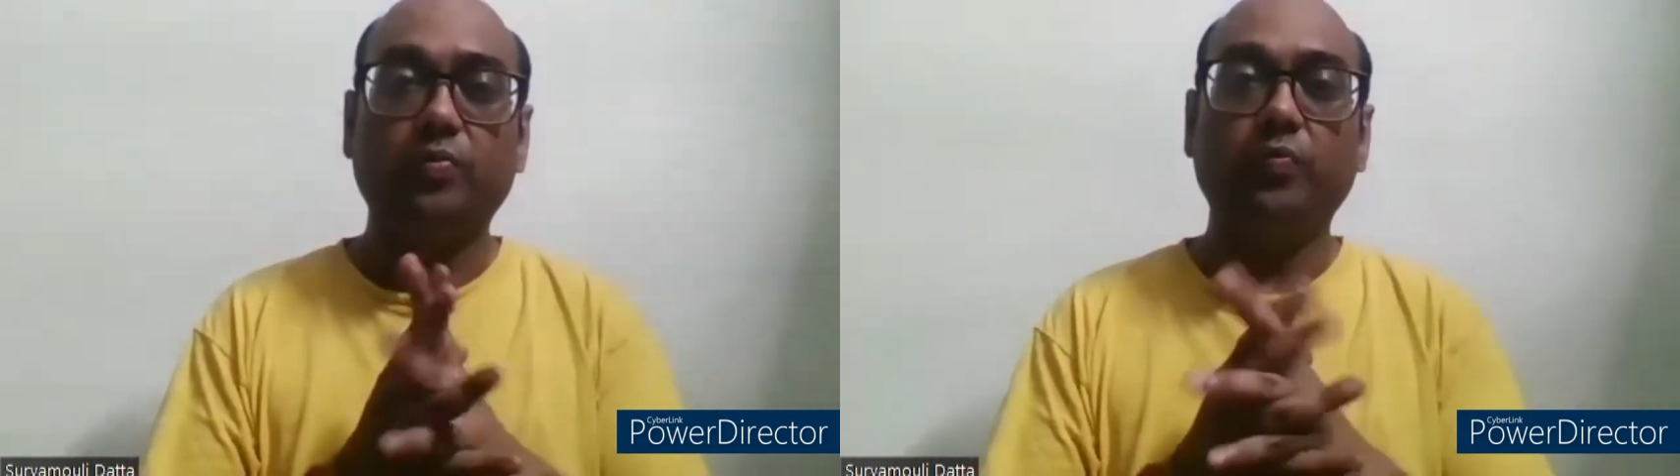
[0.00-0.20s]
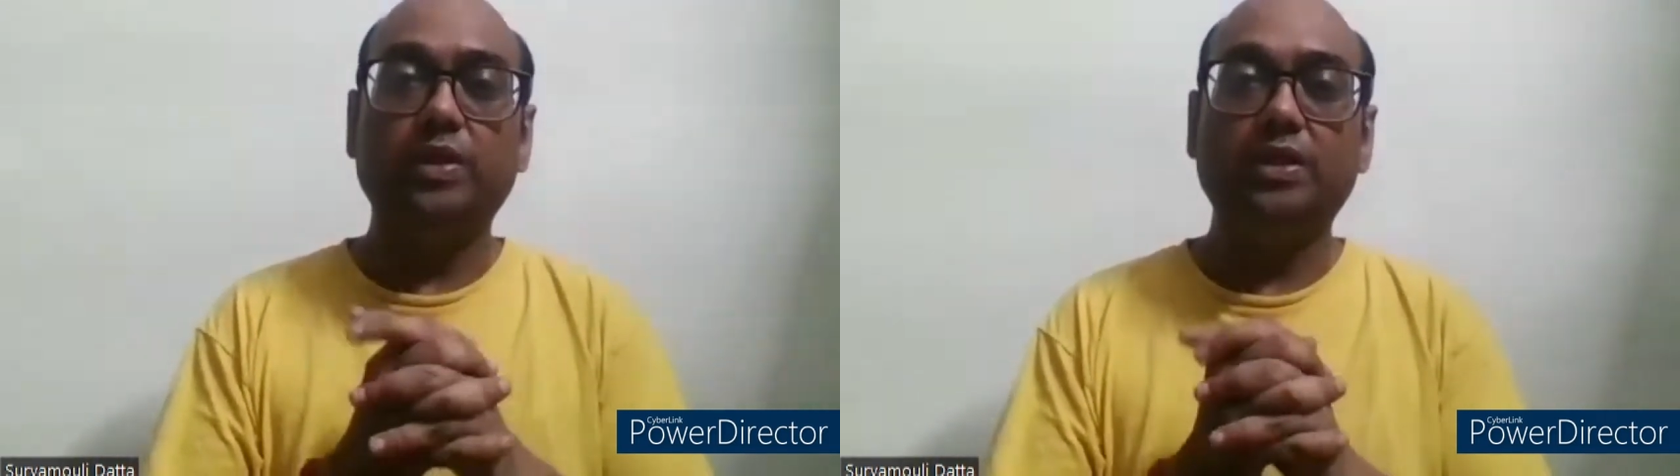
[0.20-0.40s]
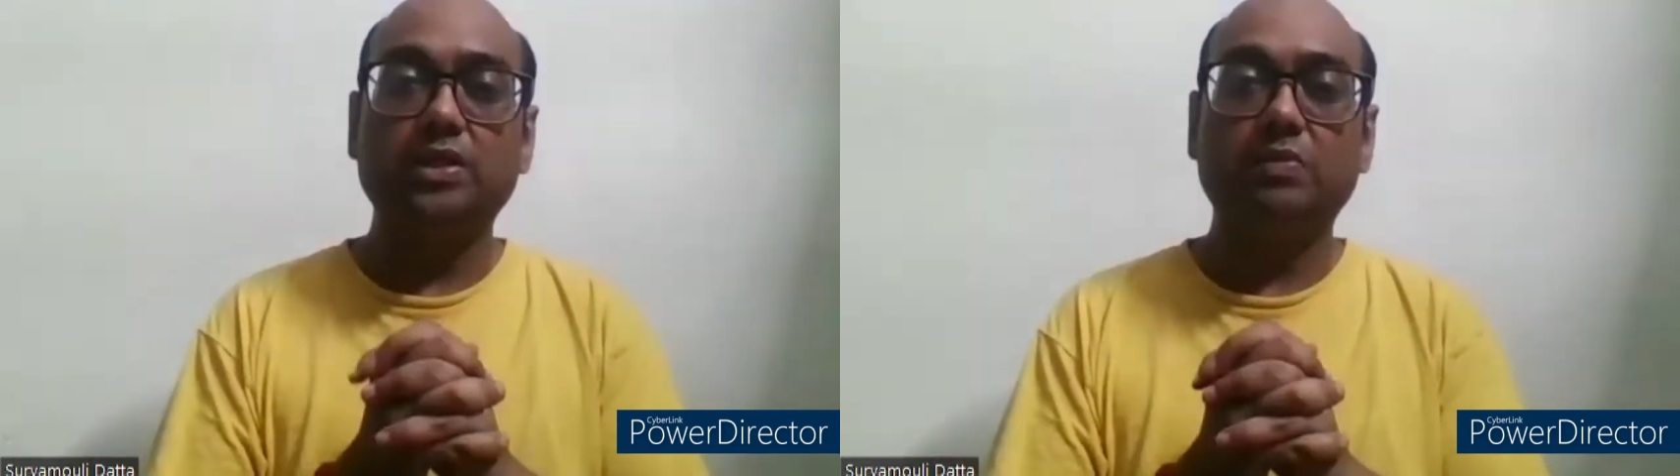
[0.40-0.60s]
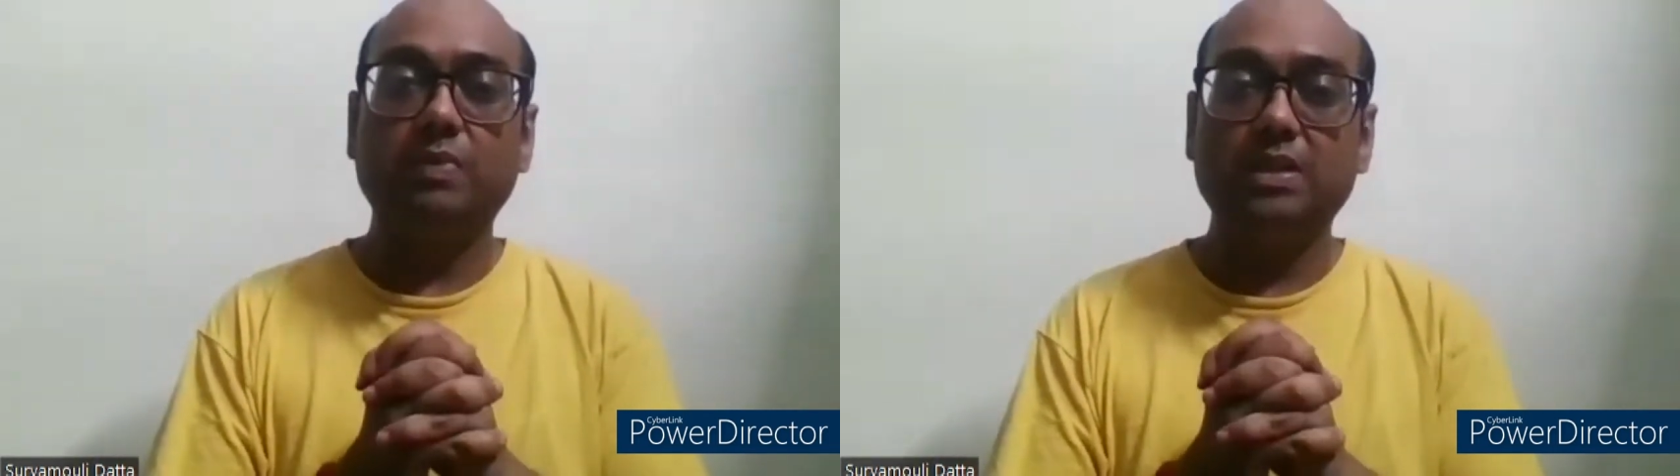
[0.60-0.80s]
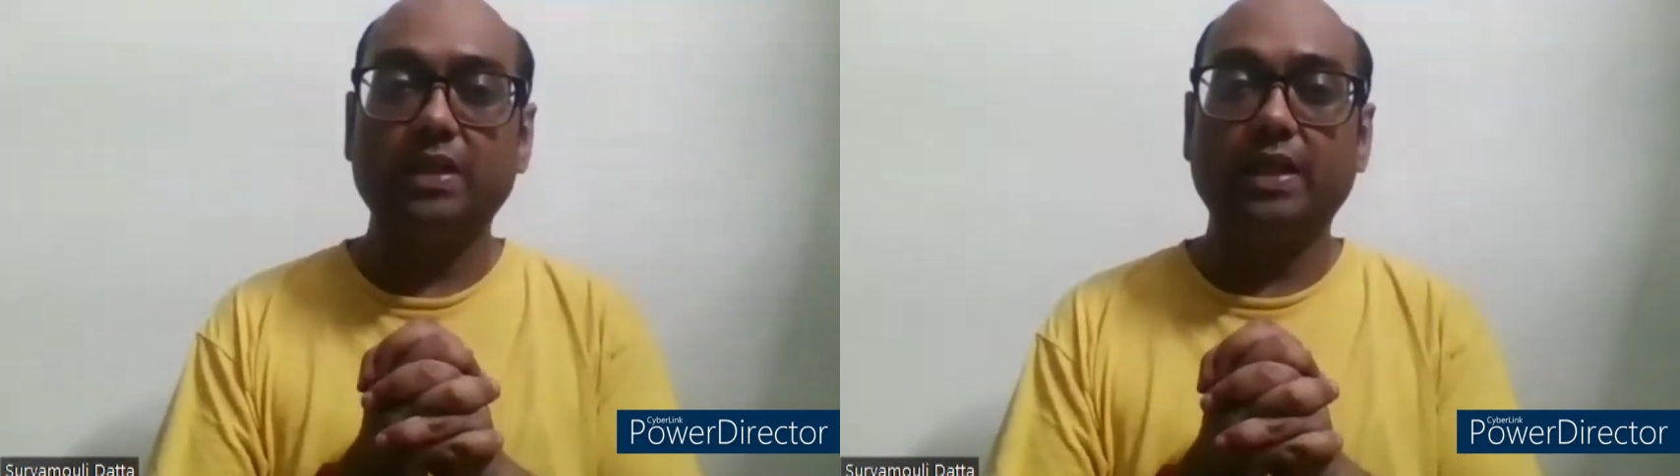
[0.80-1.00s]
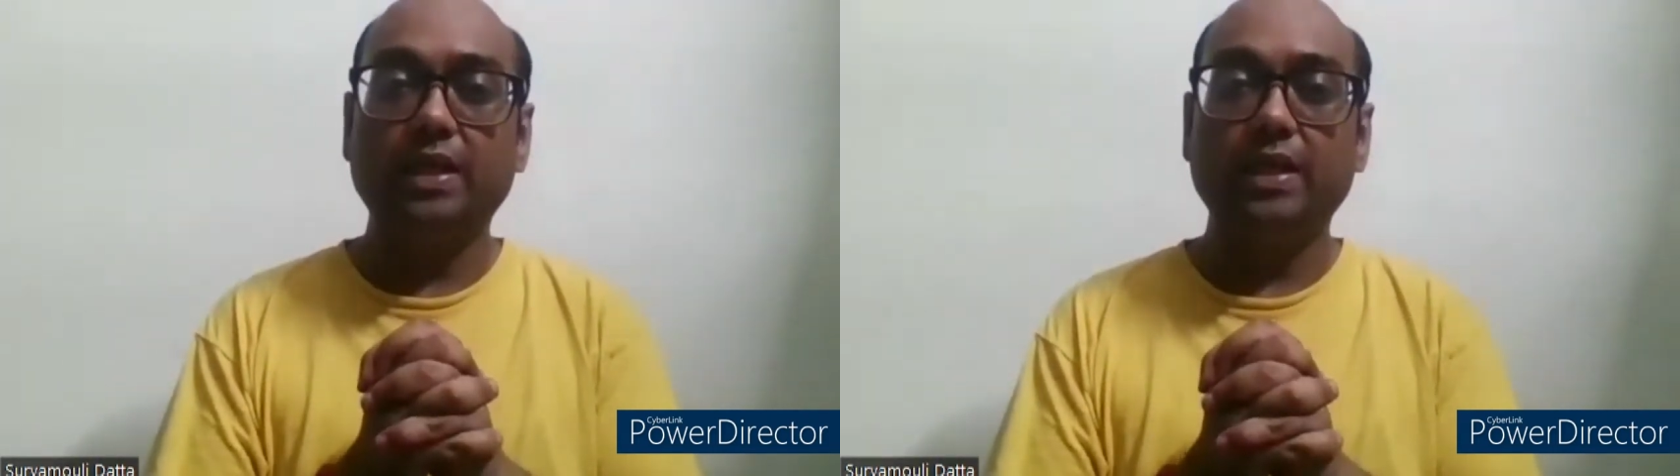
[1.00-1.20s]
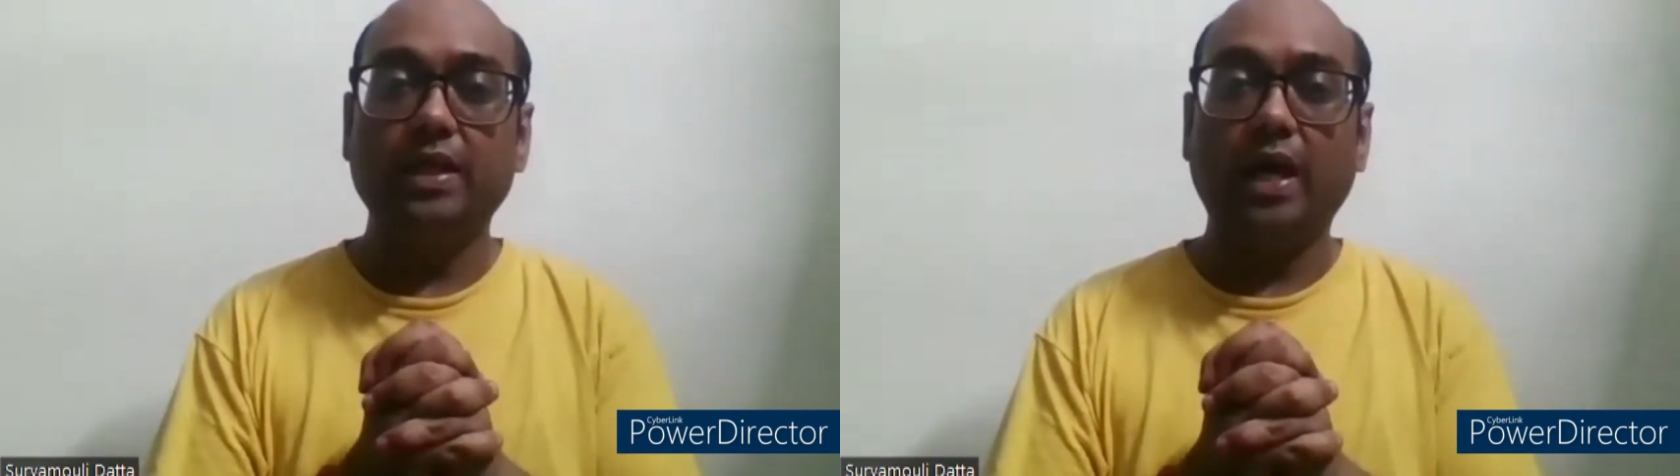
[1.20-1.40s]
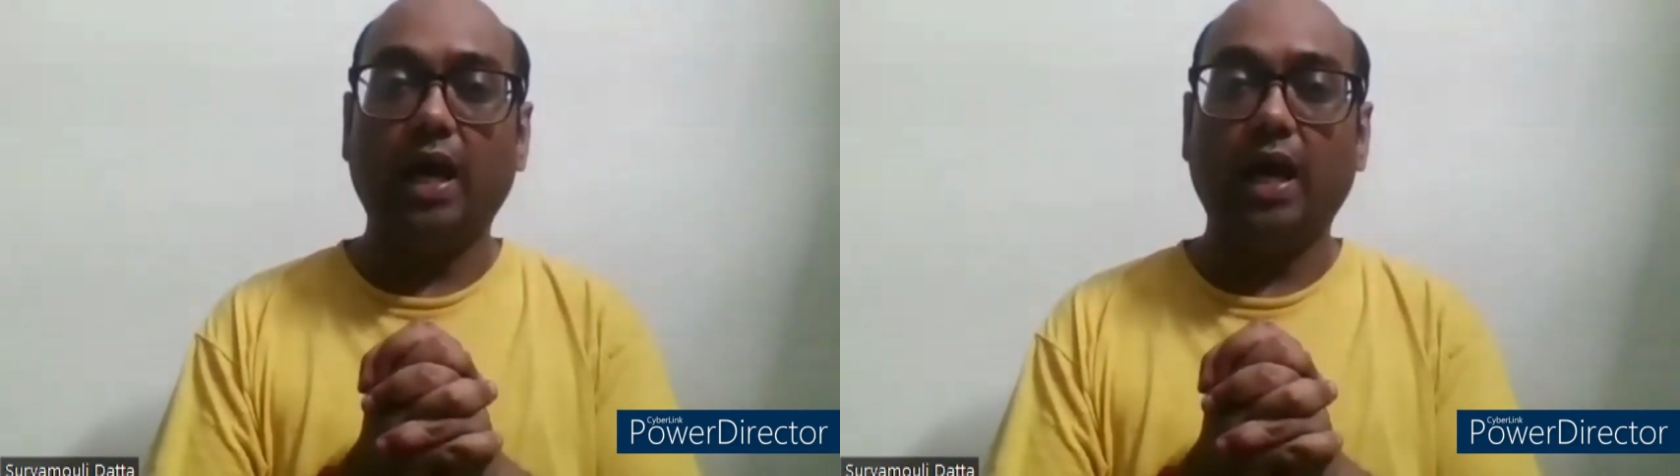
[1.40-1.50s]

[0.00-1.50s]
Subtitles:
which is basically